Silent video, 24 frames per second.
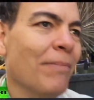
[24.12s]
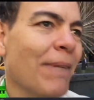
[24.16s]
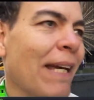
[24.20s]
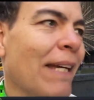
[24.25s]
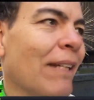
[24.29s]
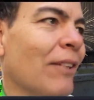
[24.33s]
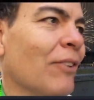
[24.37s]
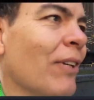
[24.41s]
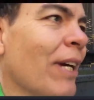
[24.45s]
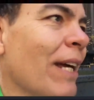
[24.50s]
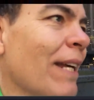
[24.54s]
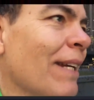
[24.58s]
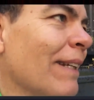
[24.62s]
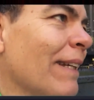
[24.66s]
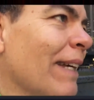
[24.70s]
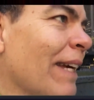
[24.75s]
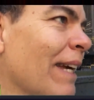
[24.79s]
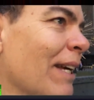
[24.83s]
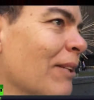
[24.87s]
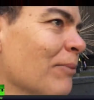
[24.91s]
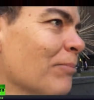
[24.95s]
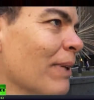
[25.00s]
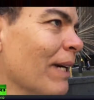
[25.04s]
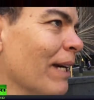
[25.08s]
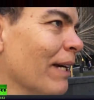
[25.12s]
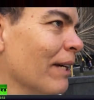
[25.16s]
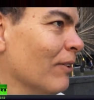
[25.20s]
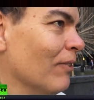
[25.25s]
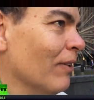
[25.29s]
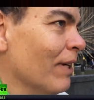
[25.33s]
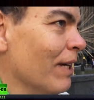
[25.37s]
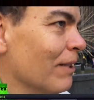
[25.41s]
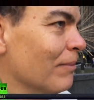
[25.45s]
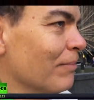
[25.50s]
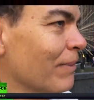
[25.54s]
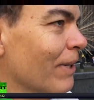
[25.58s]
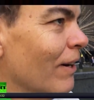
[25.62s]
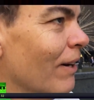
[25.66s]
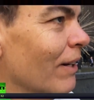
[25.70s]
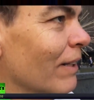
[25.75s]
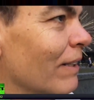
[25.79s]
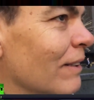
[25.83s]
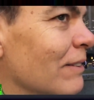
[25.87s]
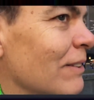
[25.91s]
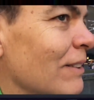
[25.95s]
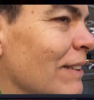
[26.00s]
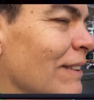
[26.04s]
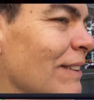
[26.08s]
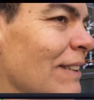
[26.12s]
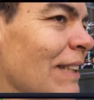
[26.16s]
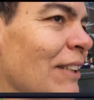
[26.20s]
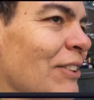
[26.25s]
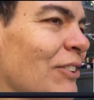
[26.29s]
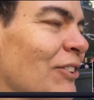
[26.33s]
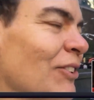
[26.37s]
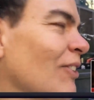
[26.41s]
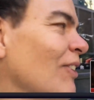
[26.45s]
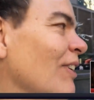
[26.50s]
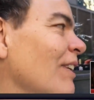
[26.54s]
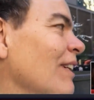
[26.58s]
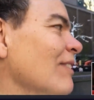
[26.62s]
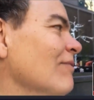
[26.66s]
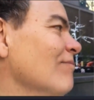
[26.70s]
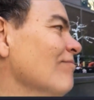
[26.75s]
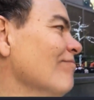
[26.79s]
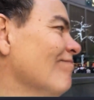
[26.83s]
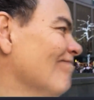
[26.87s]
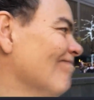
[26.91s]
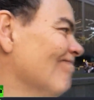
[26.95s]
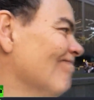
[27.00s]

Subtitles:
be made great again by a great American success story.